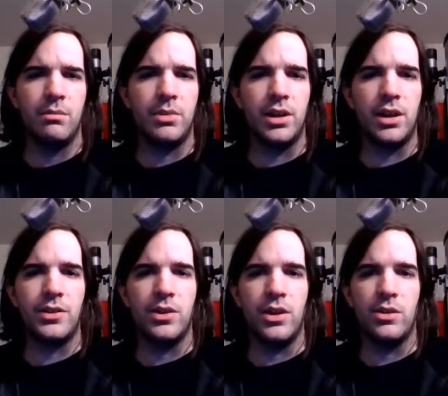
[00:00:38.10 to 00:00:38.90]
But he
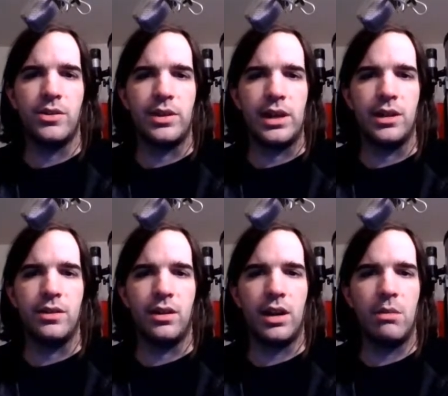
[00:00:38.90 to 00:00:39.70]
also notes that
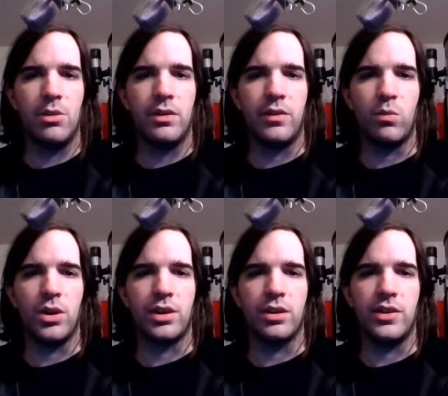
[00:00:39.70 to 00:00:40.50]
the labor of the
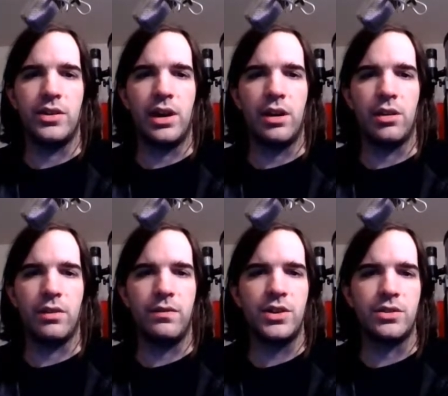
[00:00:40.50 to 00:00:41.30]
worker is not
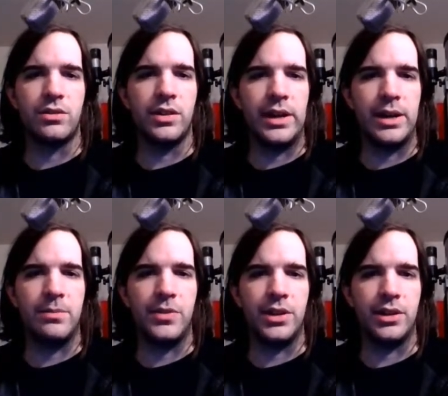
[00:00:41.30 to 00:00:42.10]
artificial in
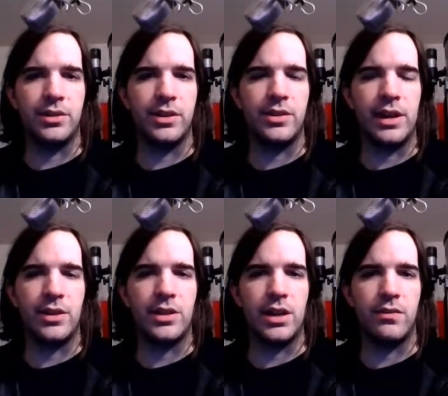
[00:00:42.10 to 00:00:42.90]
that it exists
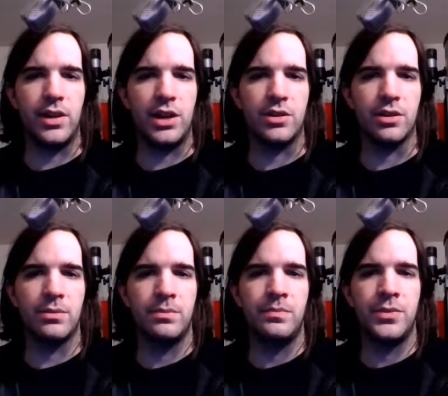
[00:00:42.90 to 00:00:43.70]
outside of nature.
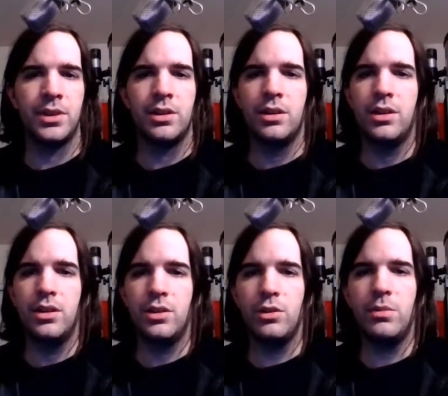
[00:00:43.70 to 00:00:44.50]

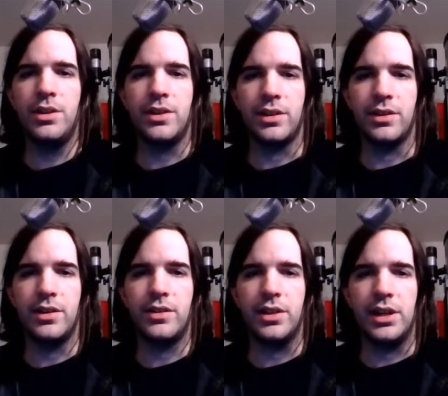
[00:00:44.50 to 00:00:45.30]
Humans
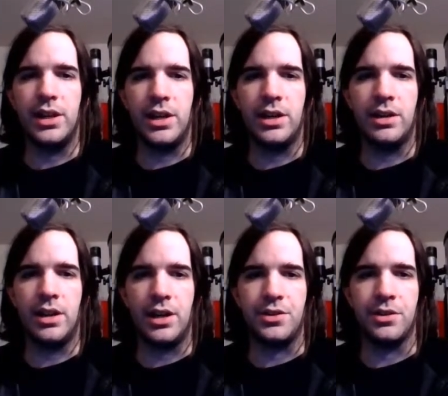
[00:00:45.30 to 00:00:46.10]
exist in
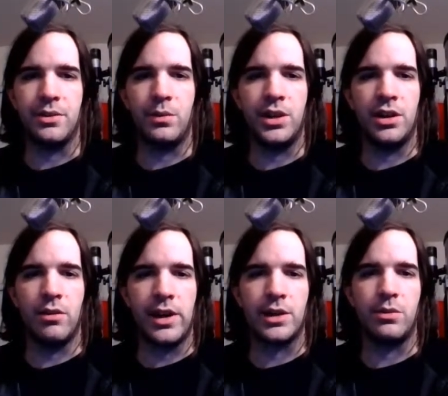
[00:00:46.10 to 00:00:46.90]
nature. We
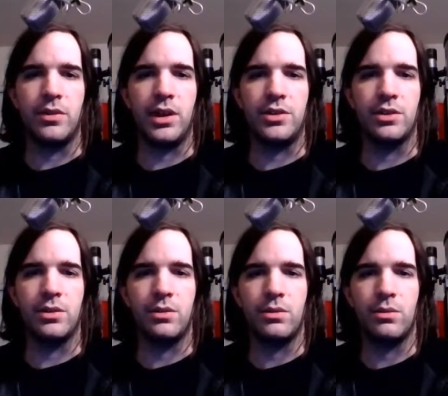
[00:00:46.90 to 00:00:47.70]
interact with
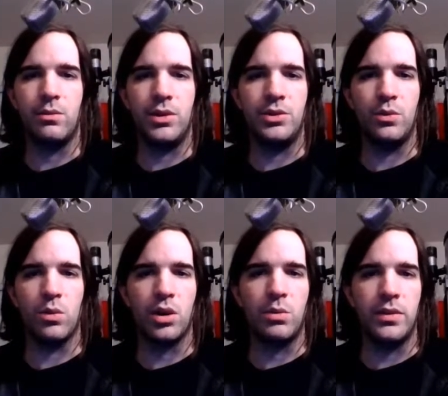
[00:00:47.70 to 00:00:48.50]
nature. We do
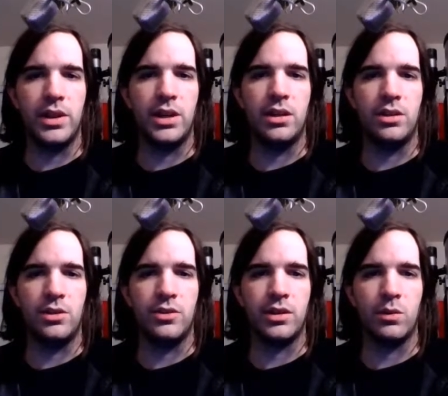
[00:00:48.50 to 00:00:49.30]
work within it
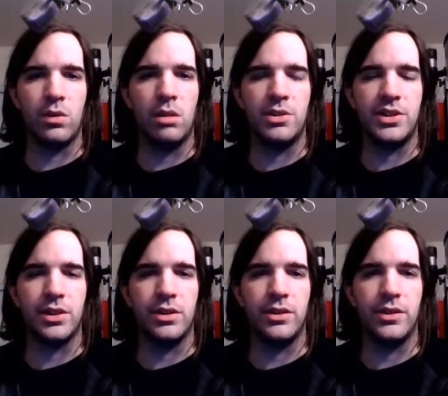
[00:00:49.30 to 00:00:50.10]
using the raw
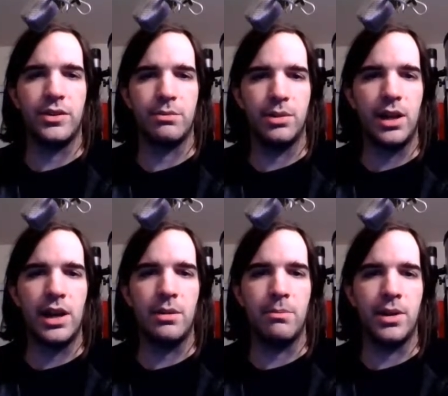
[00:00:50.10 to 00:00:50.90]
materials
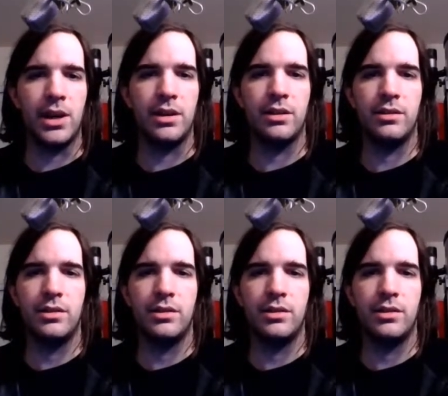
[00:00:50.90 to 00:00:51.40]
supplied by it.